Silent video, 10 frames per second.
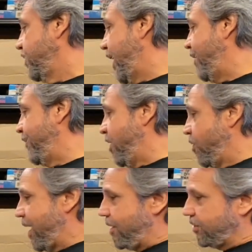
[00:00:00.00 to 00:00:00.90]
I don't
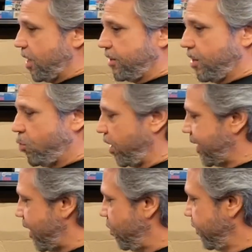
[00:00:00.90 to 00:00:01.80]
know how it's all going to work
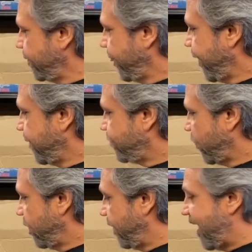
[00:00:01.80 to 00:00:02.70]
out,
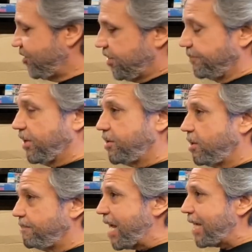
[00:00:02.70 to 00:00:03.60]
but obviously I'm going to
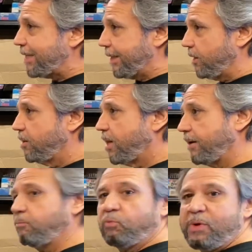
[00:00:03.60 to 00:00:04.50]
come back here.
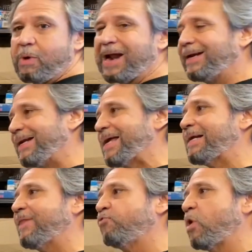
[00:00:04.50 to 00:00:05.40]
We wanted to get it
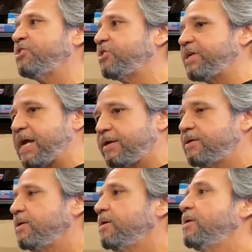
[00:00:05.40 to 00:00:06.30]
on the run stand
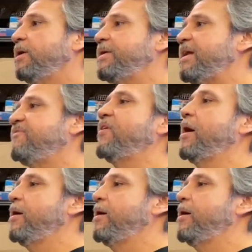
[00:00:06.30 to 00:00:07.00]
and get it fired